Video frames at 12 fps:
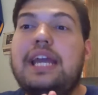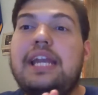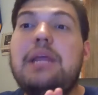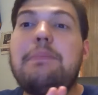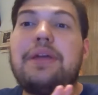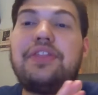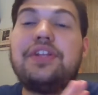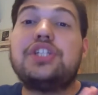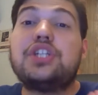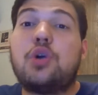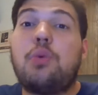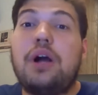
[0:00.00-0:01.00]
any method
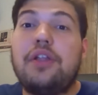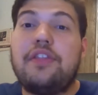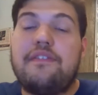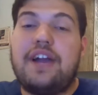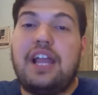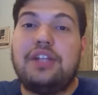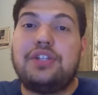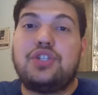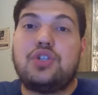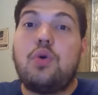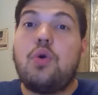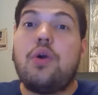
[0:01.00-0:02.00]
to quell the
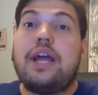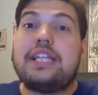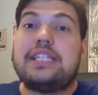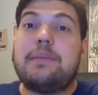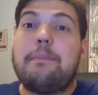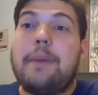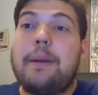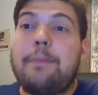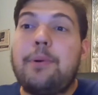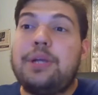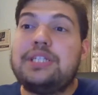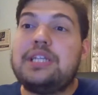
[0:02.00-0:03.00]
violence or at some
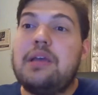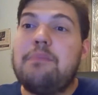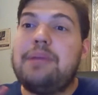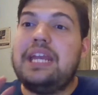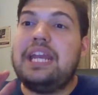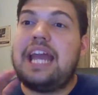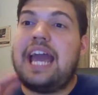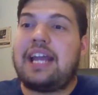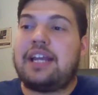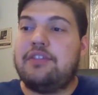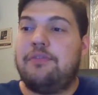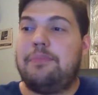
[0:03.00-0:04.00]
points being an
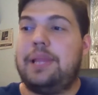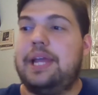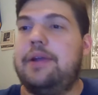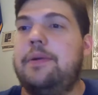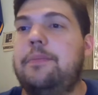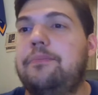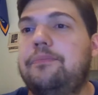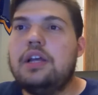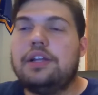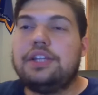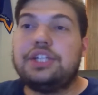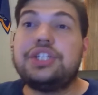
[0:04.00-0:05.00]
active player.
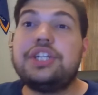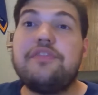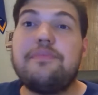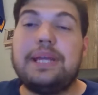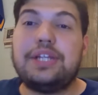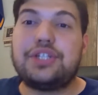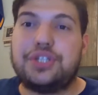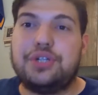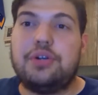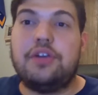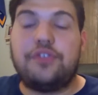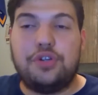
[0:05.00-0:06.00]
The chief
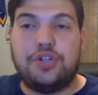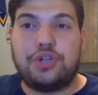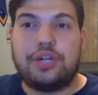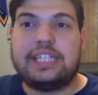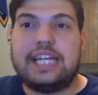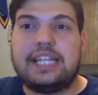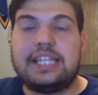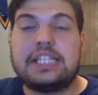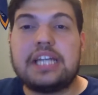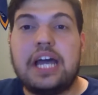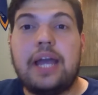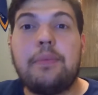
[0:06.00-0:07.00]
minister of Gujarat at the
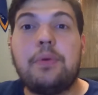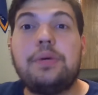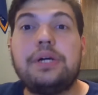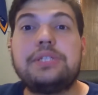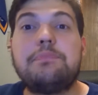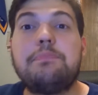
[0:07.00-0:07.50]
time was